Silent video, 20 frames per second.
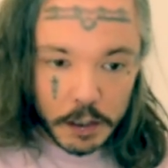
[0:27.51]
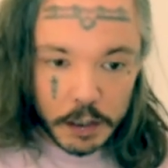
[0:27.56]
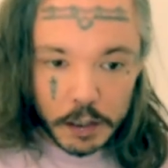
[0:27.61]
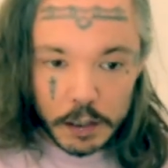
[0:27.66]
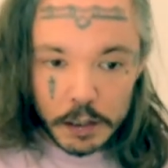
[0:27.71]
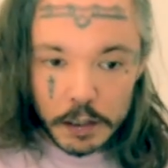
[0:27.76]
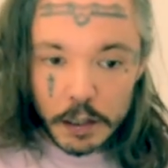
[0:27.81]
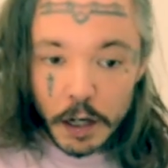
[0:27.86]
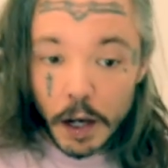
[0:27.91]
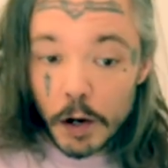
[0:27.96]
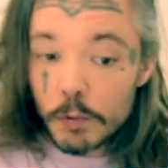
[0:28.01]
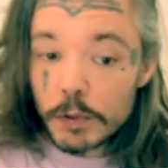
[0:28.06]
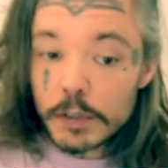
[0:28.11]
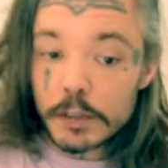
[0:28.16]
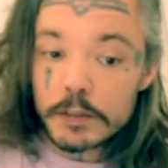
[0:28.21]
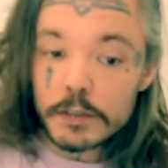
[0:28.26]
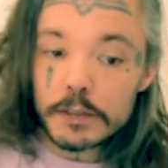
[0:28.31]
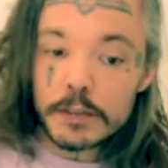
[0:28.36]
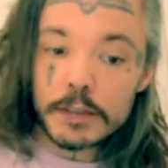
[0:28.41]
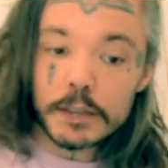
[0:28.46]
I
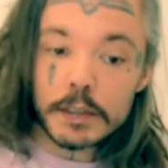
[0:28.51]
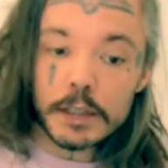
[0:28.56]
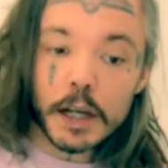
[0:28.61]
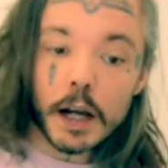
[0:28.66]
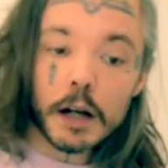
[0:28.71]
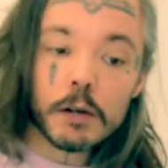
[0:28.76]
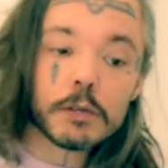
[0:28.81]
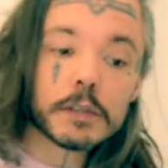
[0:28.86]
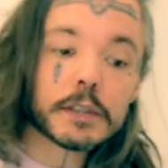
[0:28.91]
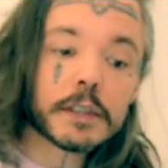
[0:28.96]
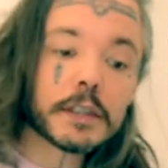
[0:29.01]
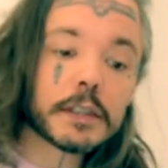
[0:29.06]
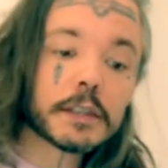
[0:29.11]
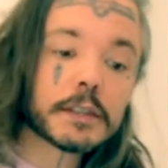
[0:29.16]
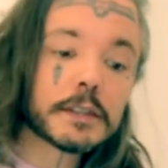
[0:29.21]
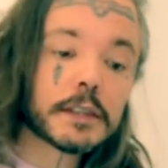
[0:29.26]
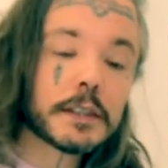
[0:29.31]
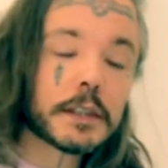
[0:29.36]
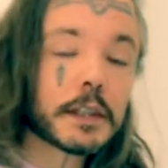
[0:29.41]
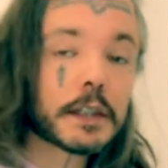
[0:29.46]
wanted to see how it
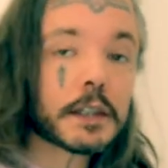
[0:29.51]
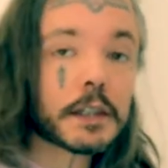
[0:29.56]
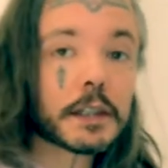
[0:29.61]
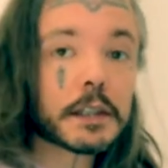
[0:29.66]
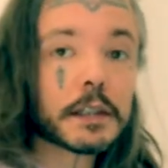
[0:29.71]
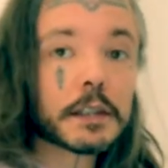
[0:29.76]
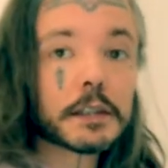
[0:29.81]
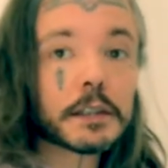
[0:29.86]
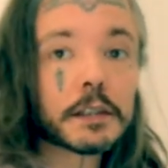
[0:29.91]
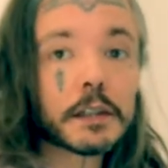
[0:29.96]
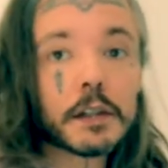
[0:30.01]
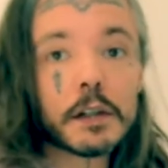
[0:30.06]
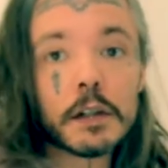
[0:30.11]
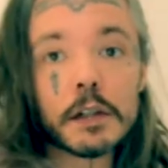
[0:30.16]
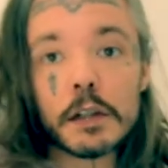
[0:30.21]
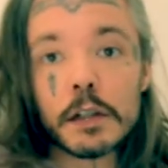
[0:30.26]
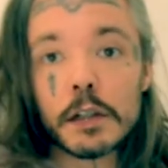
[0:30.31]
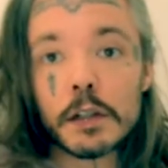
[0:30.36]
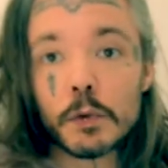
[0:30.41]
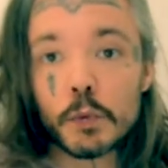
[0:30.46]
hit
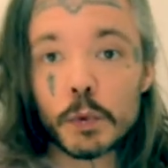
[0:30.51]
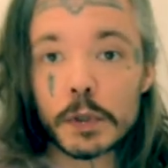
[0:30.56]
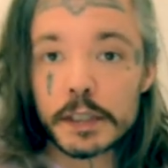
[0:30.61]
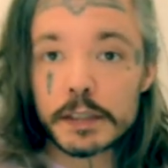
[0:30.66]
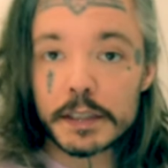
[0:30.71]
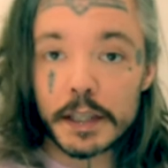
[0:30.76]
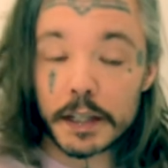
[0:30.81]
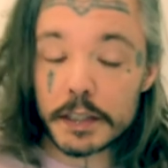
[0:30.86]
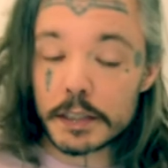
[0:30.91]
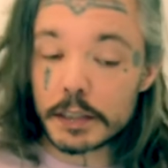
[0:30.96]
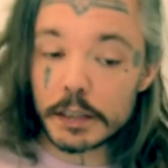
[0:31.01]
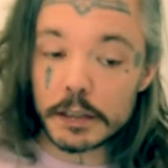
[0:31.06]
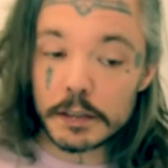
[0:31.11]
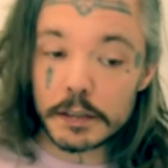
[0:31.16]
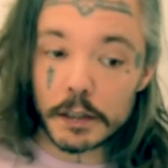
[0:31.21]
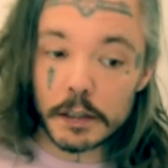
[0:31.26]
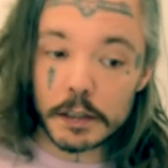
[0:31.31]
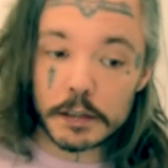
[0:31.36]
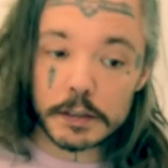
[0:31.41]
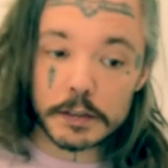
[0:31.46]
and what it actually
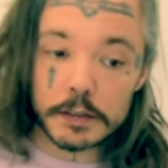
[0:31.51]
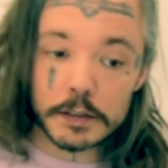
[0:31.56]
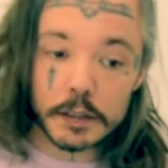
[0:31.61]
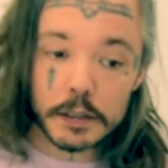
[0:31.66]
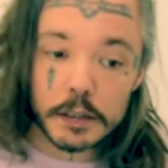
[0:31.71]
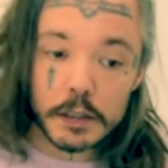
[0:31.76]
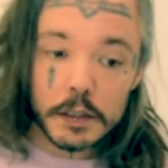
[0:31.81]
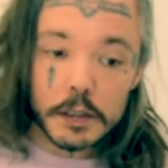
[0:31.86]
does.